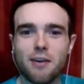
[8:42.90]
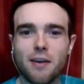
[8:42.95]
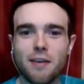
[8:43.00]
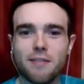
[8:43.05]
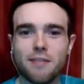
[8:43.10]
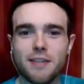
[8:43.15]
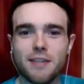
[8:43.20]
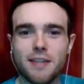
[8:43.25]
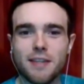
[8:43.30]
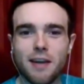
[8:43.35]

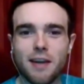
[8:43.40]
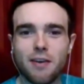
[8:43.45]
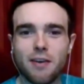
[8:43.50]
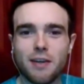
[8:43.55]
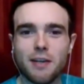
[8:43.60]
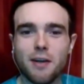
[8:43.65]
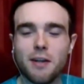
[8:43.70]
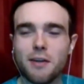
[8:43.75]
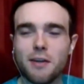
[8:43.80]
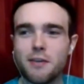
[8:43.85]
obviously, Eric
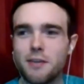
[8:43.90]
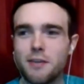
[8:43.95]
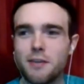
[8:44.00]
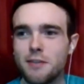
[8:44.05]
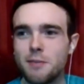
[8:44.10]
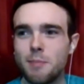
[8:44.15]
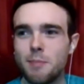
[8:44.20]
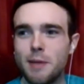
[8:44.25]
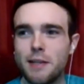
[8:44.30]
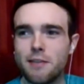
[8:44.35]
Lalor does
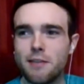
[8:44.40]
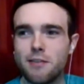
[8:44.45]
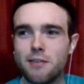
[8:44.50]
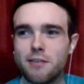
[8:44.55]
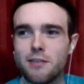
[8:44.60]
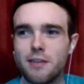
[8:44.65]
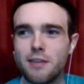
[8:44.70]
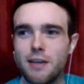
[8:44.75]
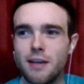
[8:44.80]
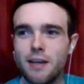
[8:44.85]
his
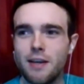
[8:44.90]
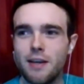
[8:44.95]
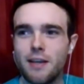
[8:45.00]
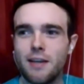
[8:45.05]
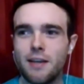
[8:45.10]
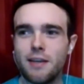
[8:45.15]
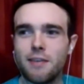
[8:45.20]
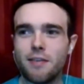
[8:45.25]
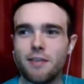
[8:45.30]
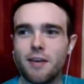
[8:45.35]
bits.
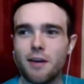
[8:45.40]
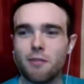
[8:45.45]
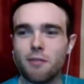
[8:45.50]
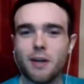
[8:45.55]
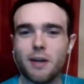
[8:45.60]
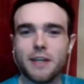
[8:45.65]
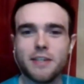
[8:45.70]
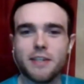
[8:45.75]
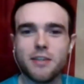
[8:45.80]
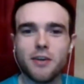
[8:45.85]
You've got
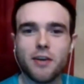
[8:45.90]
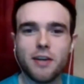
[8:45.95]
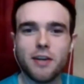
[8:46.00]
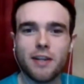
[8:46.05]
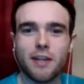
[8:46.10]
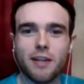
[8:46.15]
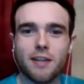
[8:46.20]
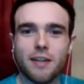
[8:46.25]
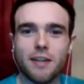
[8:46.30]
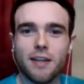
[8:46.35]
Roddy
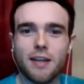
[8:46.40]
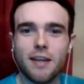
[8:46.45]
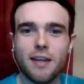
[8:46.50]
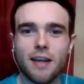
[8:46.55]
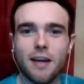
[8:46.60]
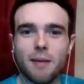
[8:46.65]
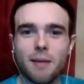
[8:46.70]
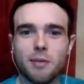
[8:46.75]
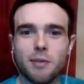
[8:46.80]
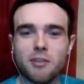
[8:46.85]
Doyle,
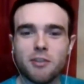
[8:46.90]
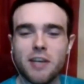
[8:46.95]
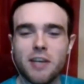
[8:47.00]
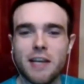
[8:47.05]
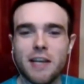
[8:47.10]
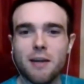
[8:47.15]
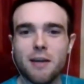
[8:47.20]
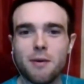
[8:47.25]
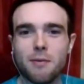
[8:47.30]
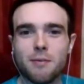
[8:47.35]
but
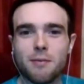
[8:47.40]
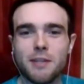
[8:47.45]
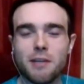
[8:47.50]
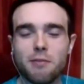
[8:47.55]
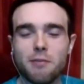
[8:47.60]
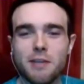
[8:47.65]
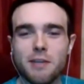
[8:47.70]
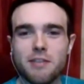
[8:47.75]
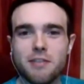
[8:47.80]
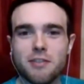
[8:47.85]
J Lo, the
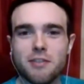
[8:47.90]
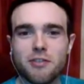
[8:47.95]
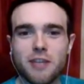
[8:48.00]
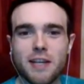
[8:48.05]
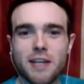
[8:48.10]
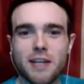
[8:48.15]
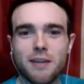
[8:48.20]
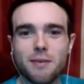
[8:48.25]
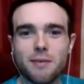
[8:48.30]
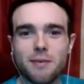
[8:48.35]
original
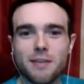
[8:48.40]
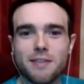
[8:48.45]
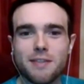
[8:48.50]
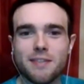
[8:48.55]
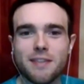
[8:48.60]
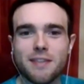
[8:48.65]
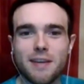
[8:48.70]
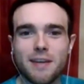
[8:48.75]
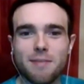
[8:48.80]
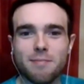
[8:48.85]
J Lo,
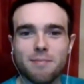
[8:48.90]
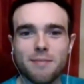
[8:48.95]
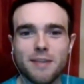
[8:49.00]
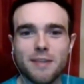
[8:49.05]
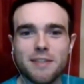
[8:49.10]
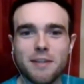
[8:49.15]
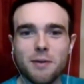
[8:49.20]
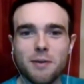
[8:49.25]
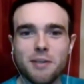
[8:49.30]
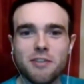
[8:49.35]
it's um,
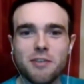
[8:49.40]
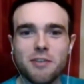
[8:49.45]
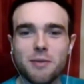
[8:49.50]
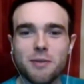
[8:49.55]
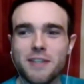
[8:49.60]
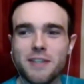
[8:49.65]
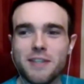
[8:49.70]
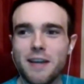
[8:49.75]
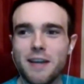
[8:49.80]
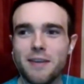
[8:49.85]
it's the only
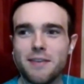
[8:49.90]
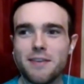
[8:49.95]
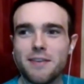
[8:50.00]
show in ten